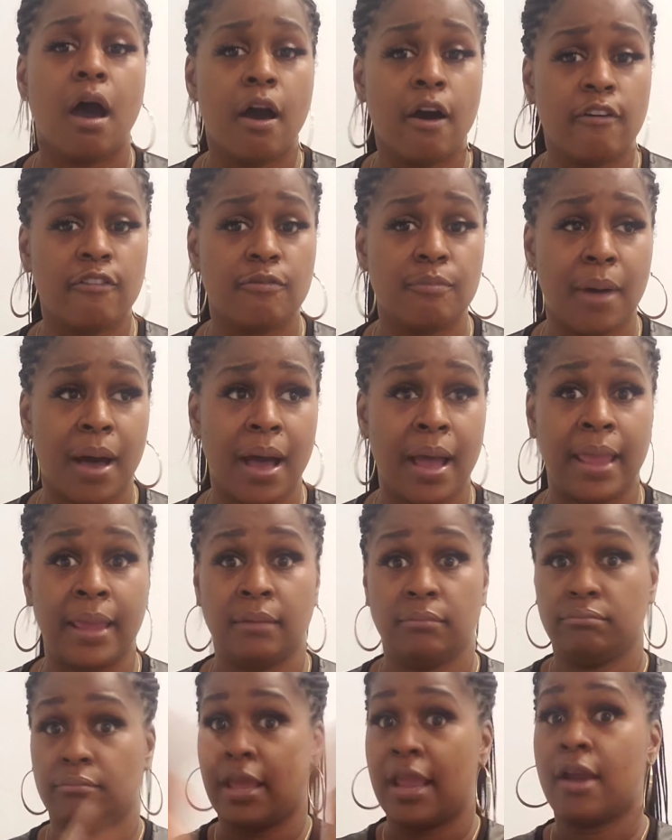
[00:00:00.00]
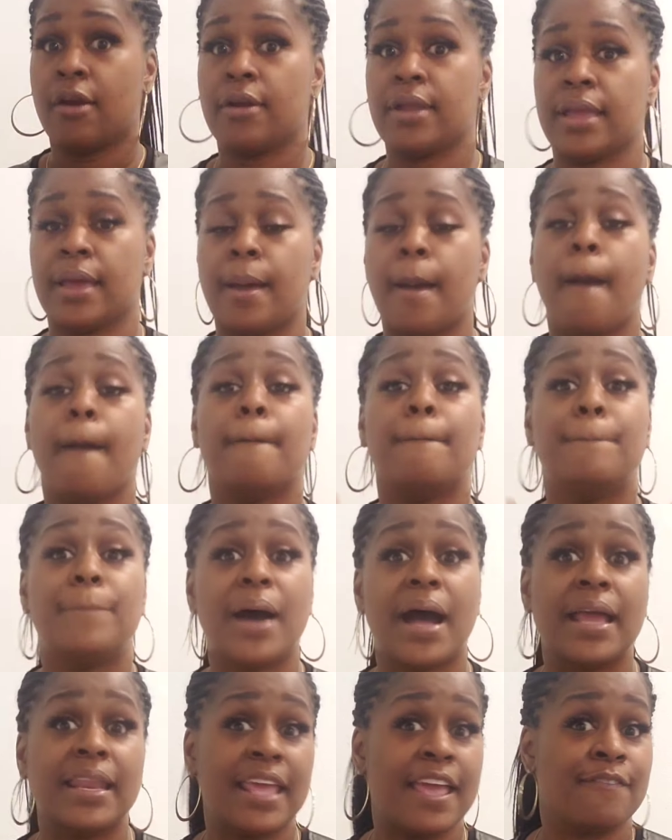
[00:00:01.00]
of my area.
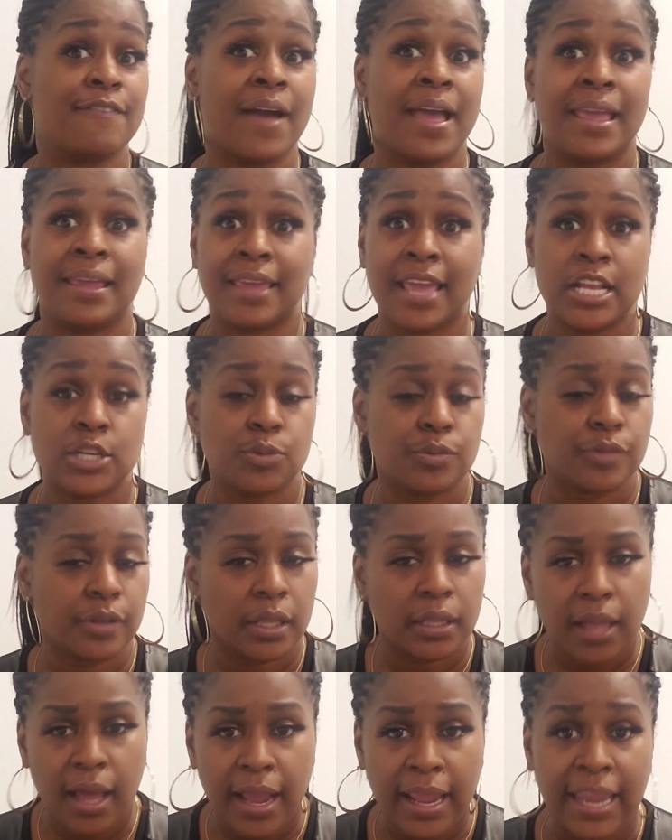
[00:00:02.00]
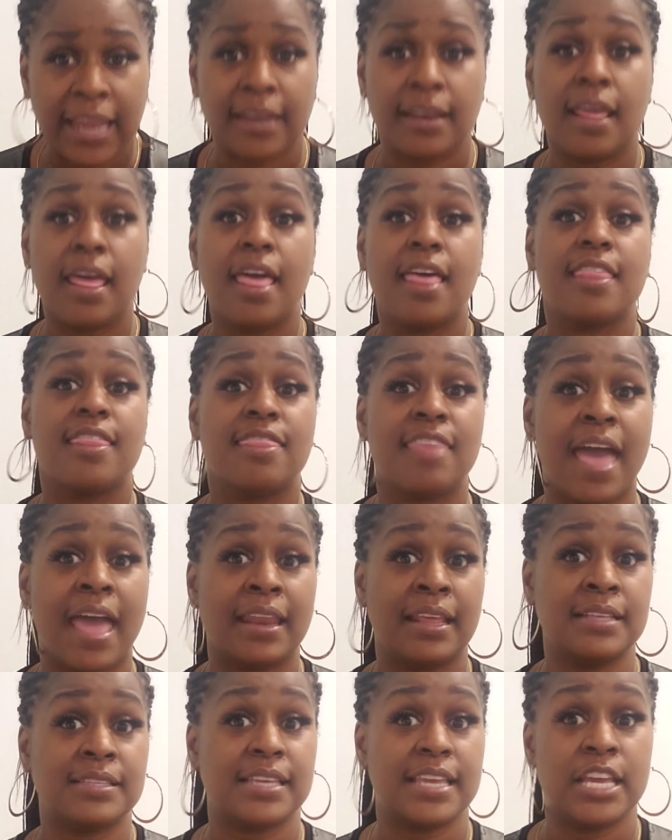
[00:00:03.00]
But if I engage with a client
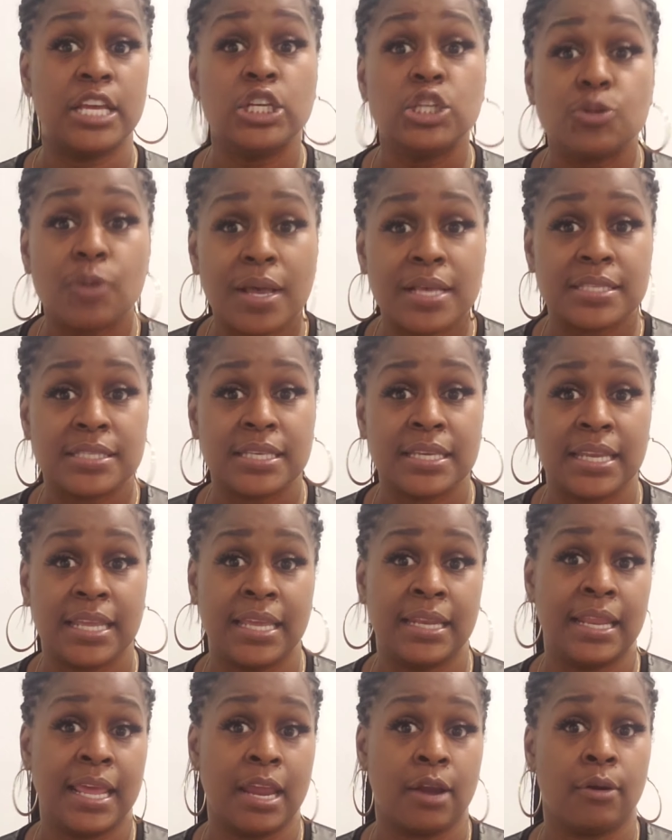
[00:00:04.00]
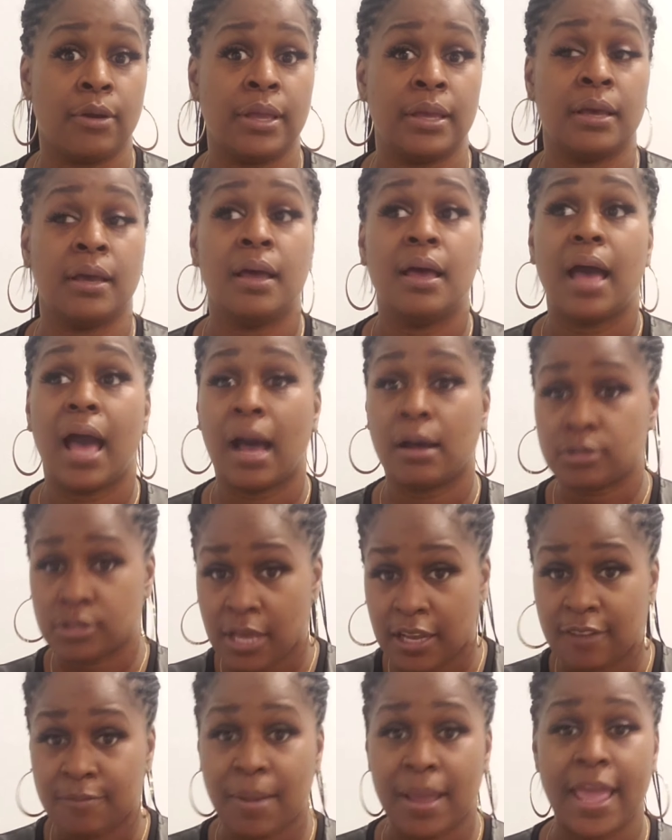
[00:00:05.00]
that is interested in an area
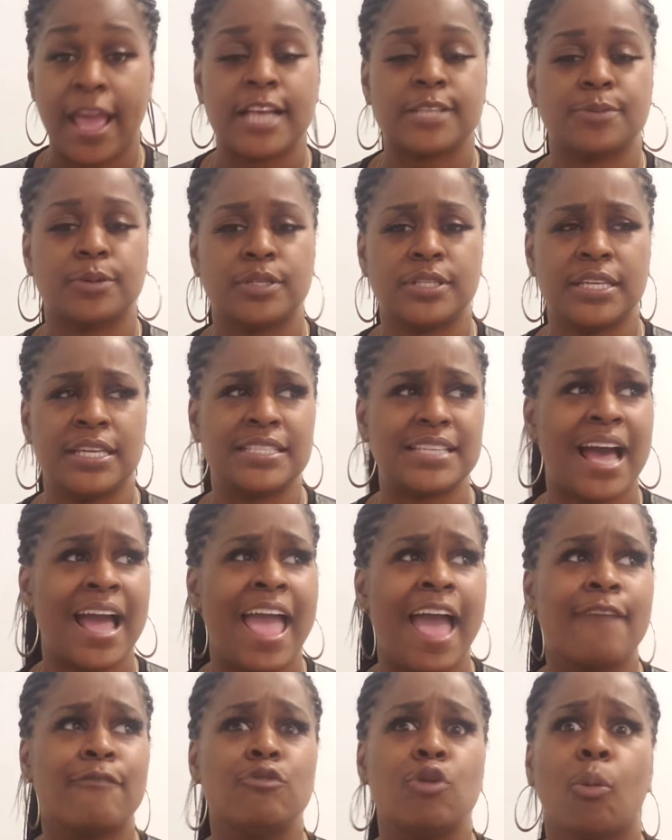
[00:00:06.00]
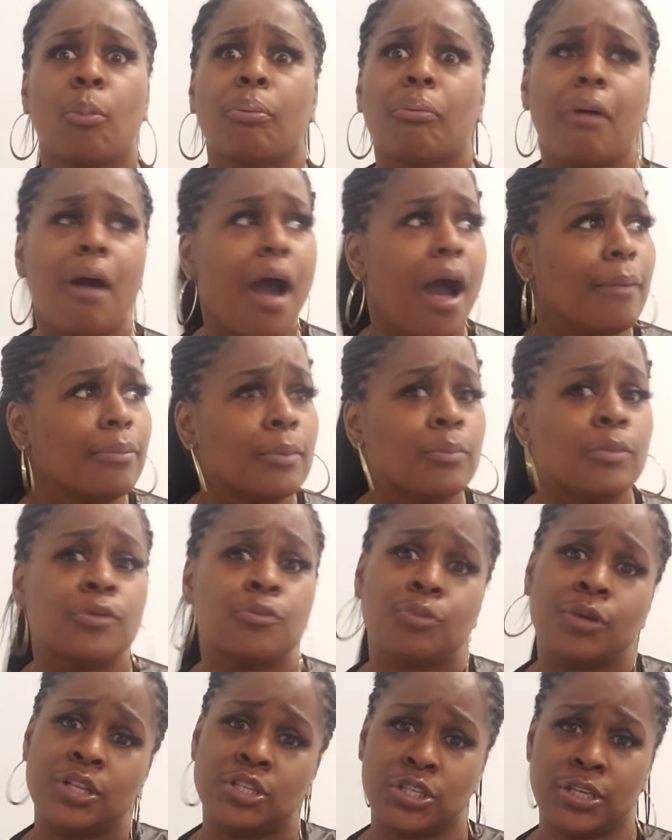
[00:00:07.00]
outside of my expertise, I have no problem
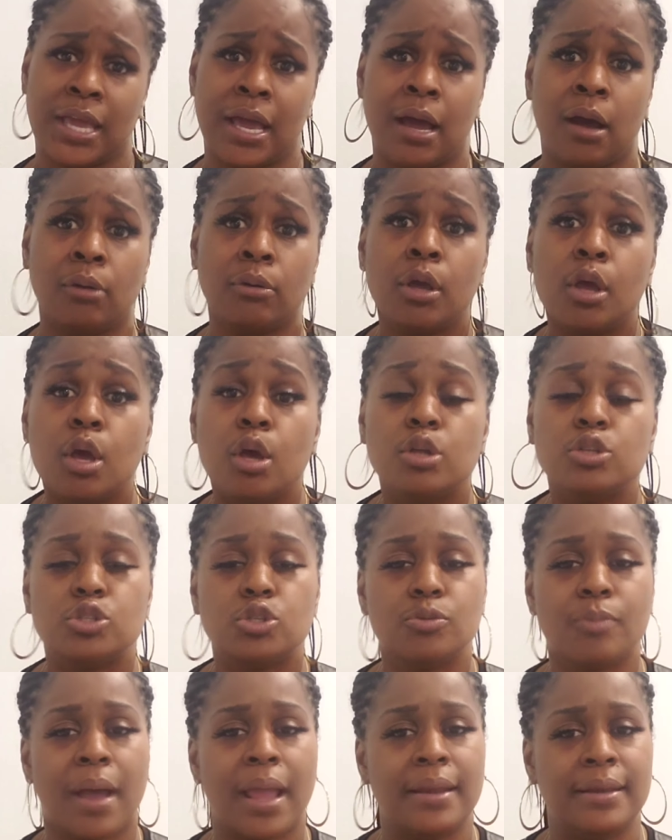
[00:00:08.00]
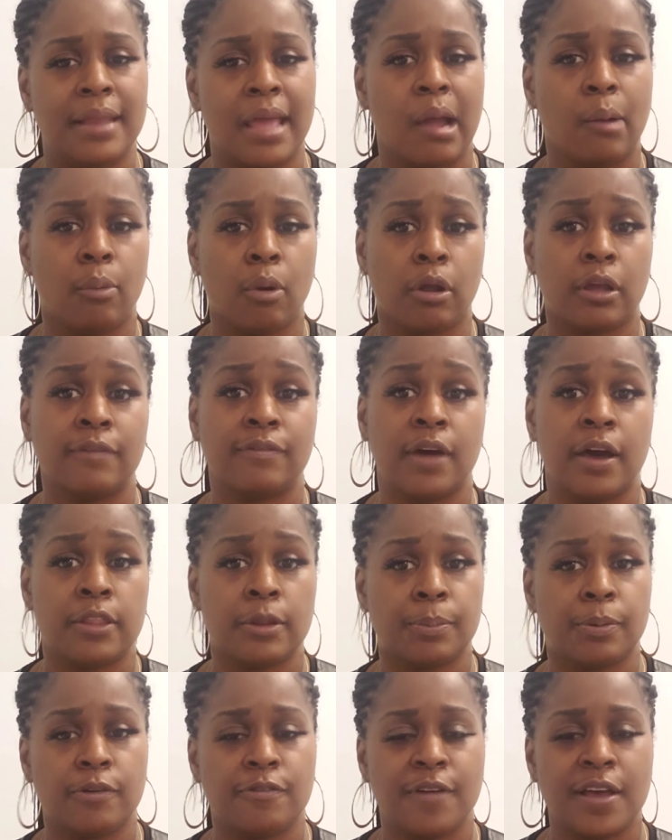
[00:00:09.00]
with reaching out to my network of other
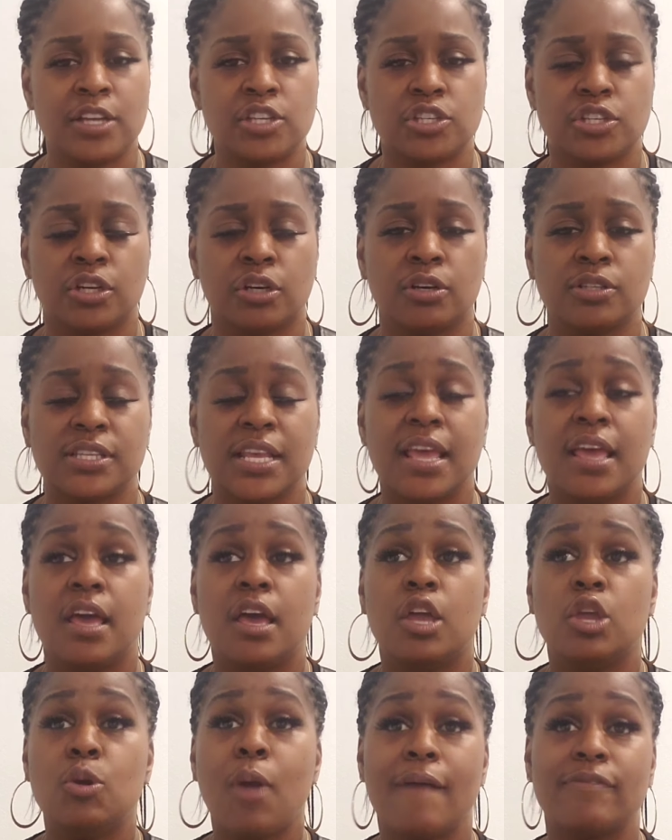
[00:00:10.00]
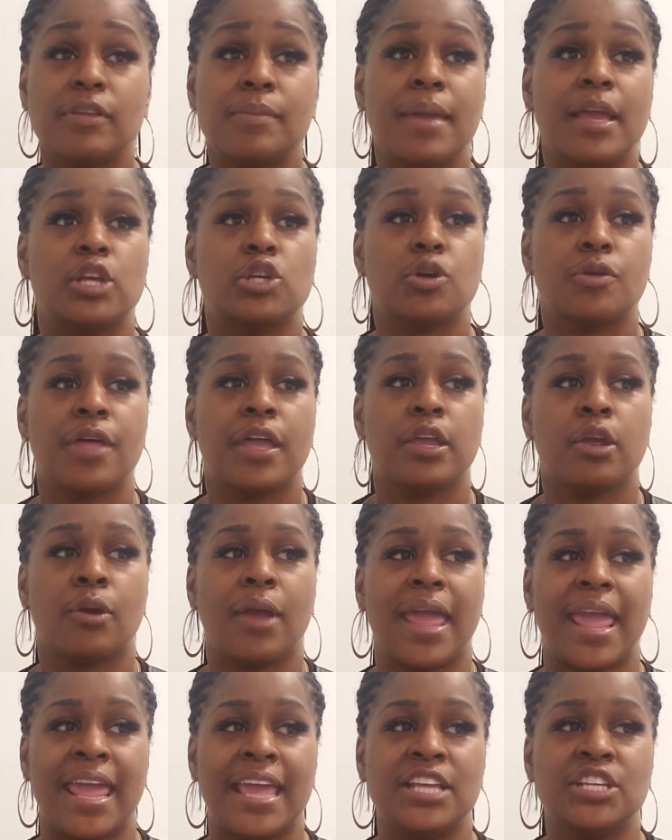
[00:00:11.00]
professionals. You have to make sure that
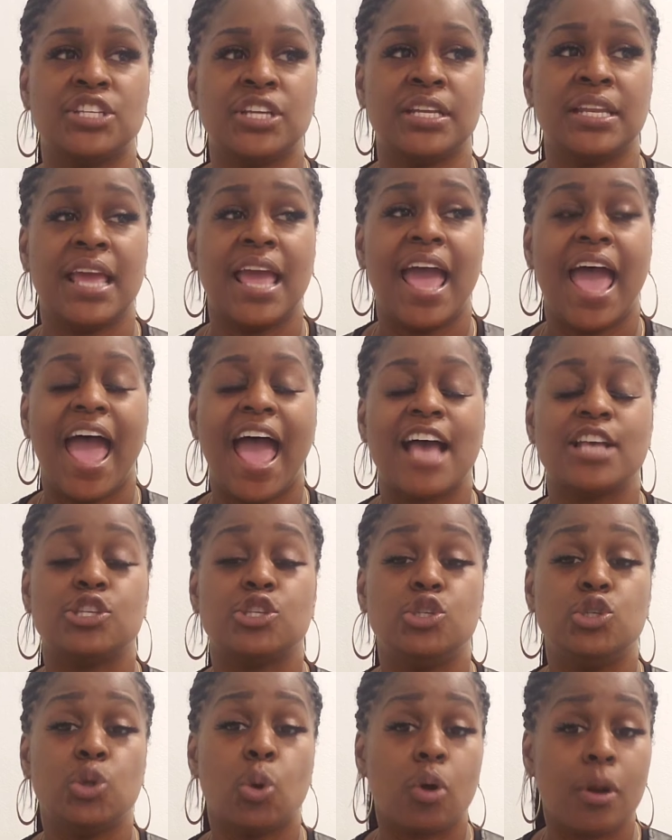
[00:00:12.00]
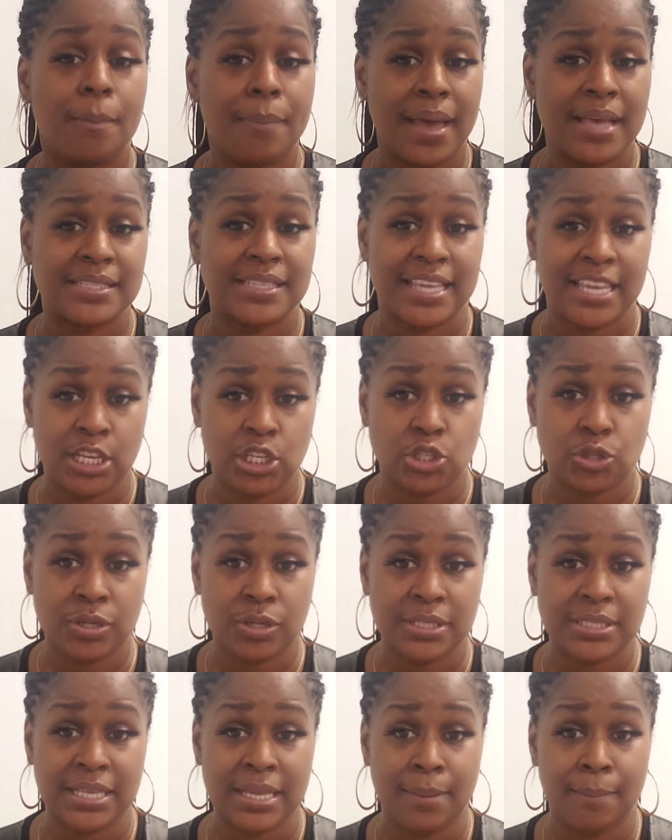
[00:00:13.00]
your agent has your best
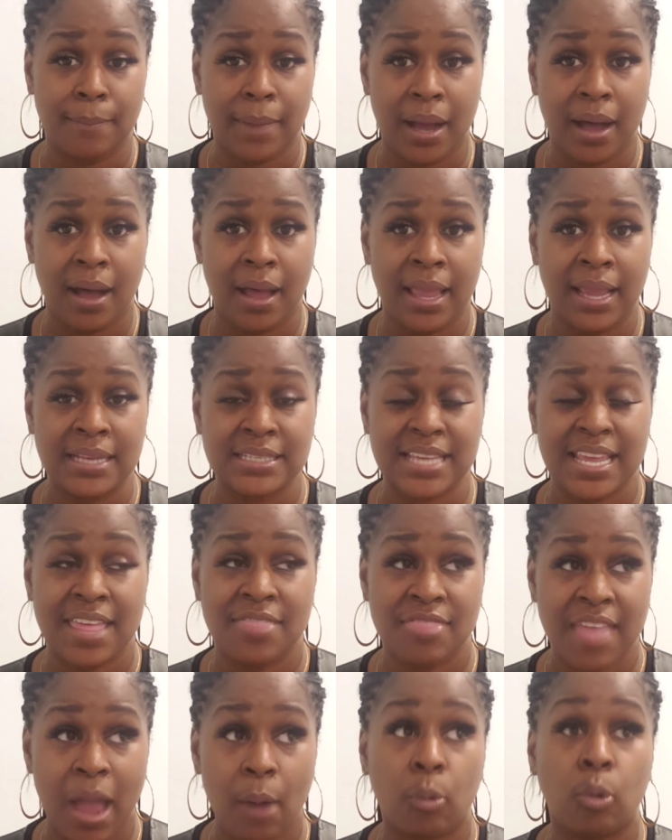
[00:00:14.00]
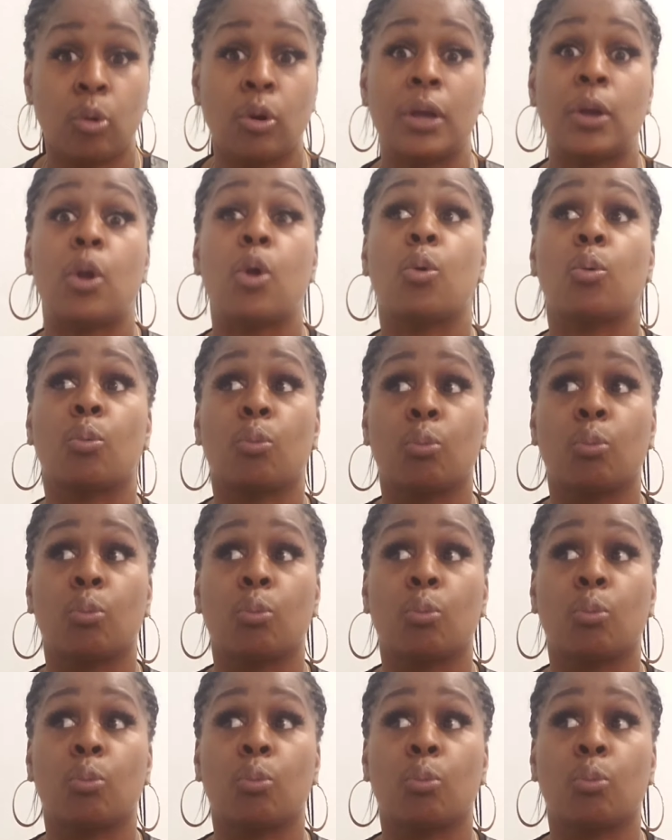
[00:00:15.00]
interest in mind, and that will